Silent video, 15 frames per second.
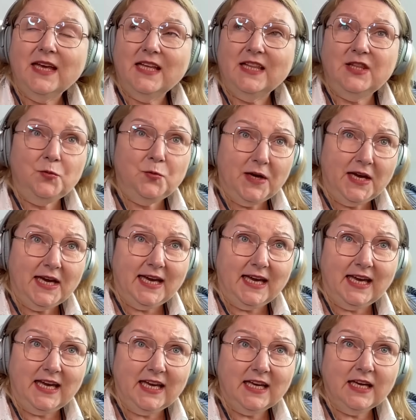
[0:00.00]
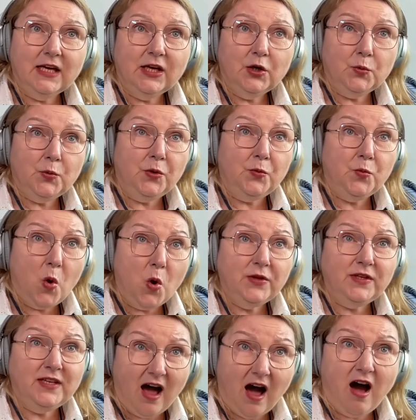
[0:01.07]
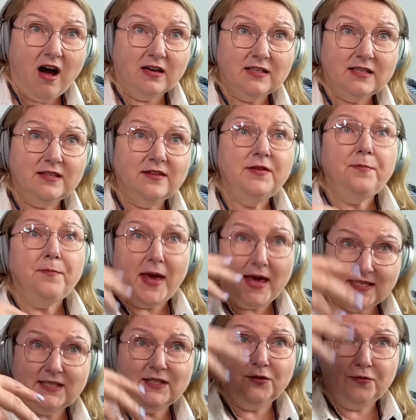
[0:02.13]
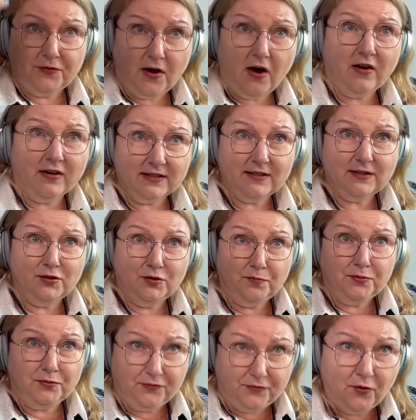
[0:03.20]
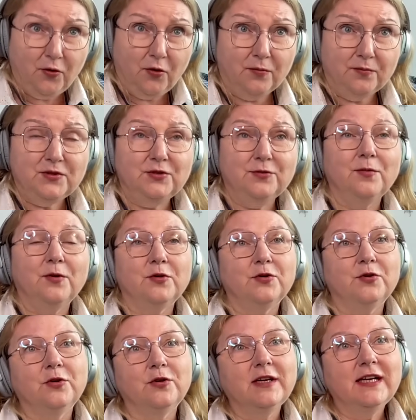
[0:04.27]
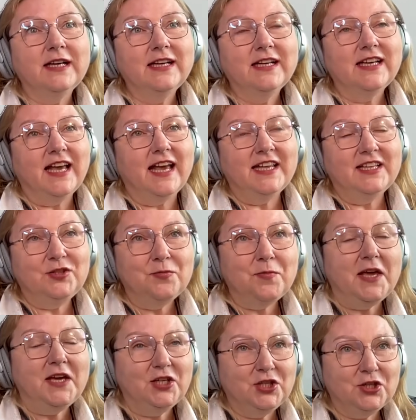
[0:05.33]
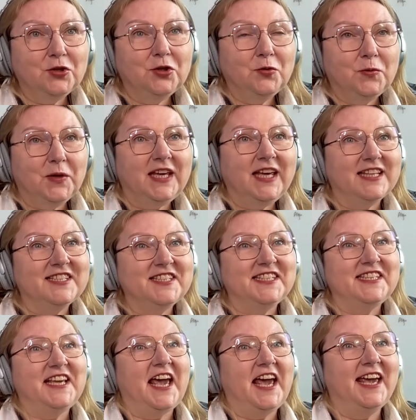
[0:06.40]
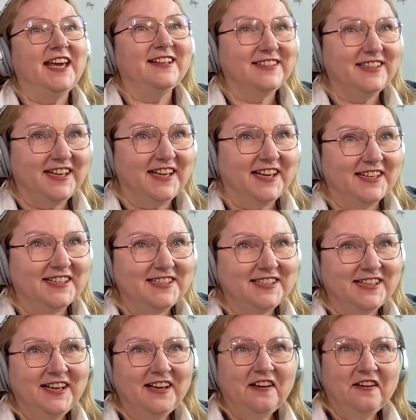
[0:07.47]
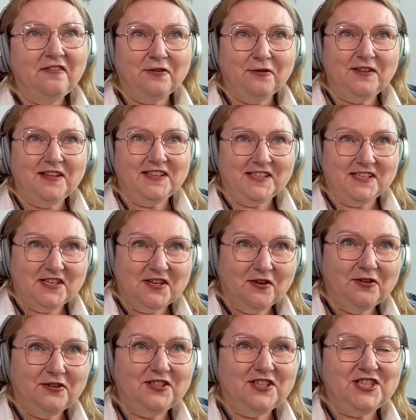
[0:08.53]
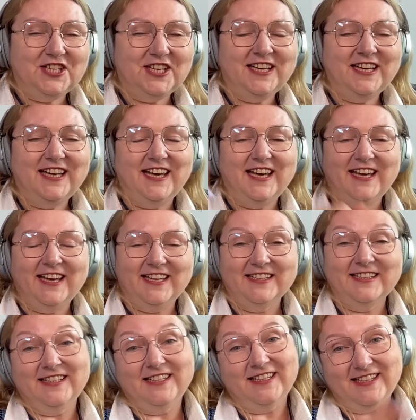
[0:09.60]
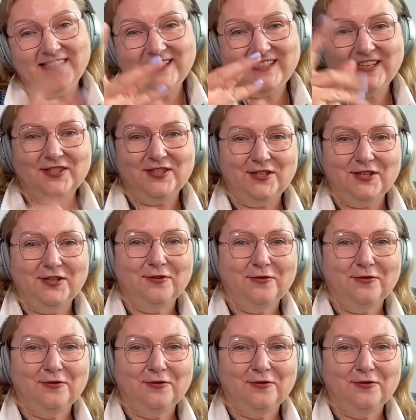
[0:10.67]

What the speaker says: the way we want us, the best of us, to perform tomorrow, and to make sure we can scale it through the technology and such,